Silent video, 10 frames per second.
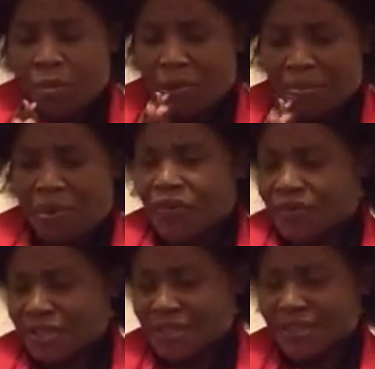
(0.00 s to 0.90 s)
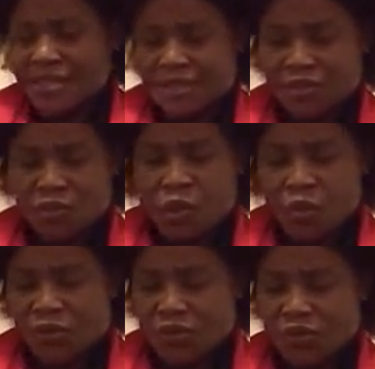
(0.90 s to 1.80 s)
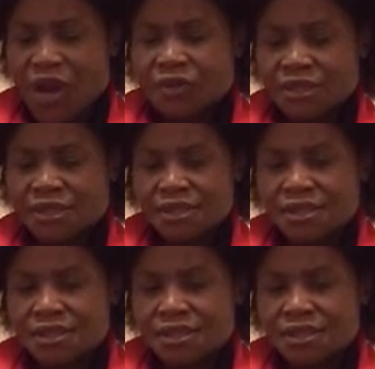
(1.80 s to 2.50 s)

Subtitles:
my brothers and sisters who are on the ground.